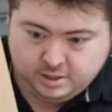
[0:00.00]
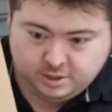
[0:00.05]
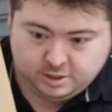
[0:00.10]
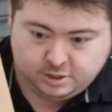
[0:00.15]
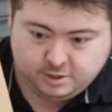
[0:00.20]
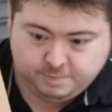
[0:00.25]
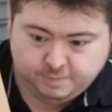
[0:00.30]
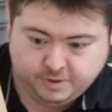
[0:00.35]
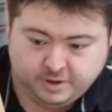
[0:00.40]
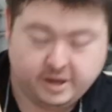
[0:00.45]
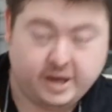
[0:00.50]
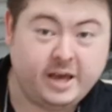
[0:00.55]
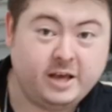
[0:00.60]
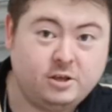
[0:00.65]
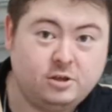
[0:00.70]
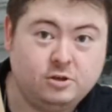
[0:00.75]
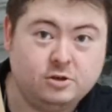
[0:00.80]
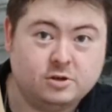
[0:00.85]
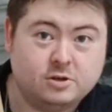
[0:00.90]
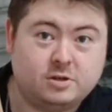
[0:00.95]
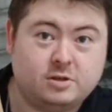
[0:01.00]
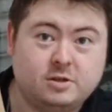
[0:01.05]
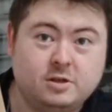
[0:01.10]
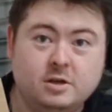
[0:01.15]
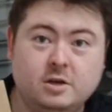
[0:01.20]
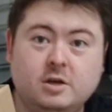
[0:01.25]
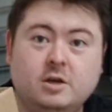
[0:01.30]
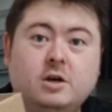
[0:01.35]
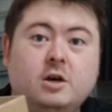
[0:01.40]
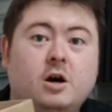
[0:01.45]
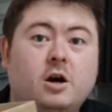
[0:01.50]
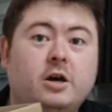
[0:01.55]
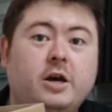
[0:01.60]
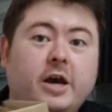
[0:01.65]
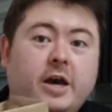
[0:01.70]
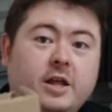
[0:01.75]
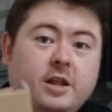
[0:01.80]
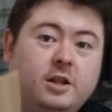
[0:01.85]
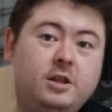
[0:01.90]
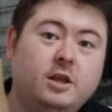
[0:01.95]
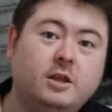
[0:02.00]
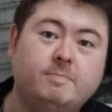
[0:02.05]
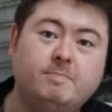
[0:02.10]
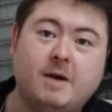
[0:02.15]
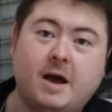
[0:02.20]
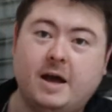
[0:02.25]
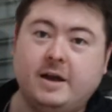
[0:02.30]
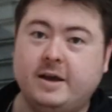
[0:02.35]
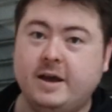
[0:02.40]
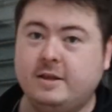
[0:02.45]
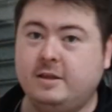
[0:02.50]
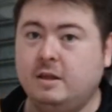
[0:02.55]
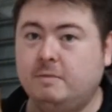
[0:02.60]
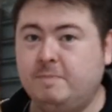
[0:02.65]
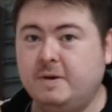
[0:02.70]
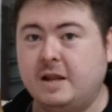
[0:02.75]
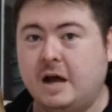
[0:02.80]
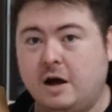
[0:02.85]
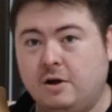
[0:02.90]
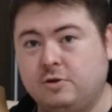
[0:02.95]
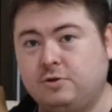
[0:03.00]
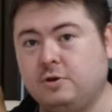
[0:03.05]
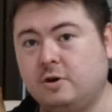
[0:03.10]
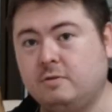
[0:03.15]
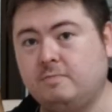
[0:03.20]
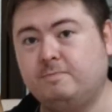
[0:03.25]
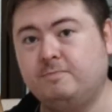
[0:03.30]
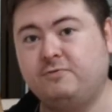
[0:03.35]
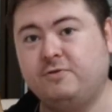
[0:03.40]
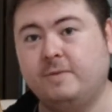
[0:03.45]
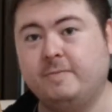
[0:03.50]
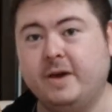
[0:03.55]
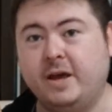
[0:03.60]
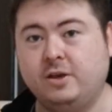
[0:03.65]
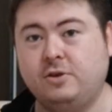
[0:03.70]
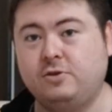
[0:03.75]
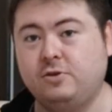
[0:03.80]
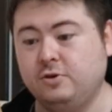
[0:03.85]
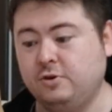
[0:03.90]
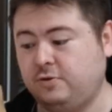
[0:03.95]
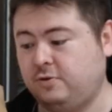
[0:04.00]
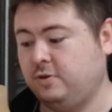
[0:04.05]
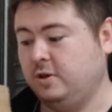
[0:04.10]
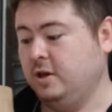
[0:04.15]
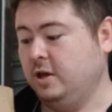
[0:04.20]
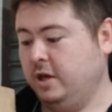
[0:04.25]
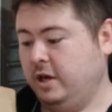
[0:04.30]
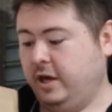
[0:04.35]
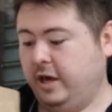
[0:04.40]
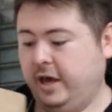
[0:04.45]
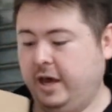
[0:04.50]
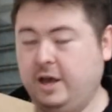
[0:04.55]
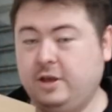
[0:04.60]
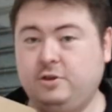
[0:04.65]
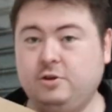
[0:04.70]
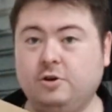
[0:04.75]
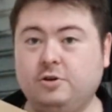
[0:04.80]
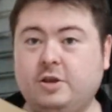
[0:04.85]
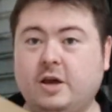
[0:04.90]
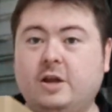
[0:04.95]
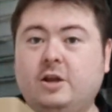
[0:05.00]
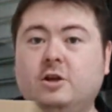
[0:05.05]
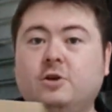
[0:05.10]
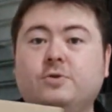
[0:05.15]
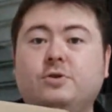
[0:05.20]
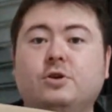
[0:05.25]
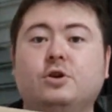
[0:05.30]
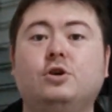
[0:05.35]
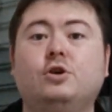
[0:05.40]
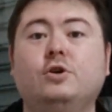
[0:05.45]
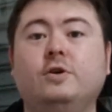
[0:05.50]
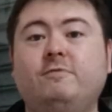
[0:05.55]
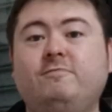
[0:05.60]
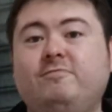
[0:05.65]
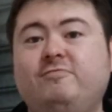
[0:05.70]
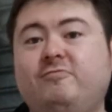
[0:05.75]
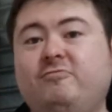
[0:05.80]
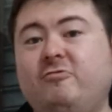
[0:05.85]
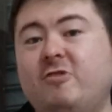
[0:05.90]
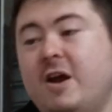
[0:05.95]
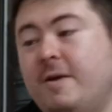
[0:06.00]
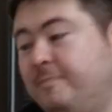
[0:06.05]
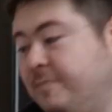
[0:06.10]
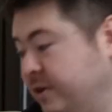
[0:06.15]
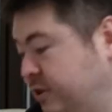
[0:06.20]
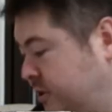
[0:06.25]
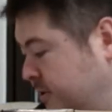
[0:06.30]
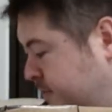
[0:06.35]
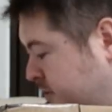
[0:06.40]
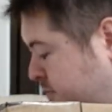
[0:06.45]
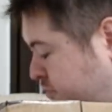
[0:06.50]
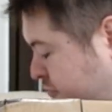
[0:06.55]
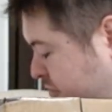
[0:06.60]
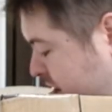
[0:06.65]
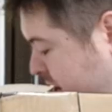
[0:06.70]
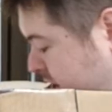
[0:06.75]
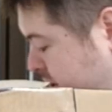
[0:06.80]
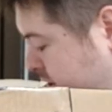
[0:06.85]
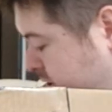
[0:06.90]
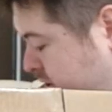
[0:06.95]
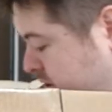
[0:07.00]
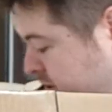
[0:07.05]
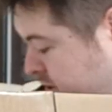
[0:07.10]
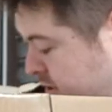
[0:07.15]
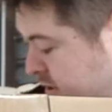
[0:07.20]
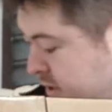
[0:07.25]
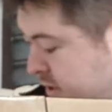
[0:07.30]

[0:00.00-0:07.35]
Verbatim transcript: Shipper Asus. Okay, this is, I guess it's been outsourced from Asus. Asus, I know, is a good, reputable brand.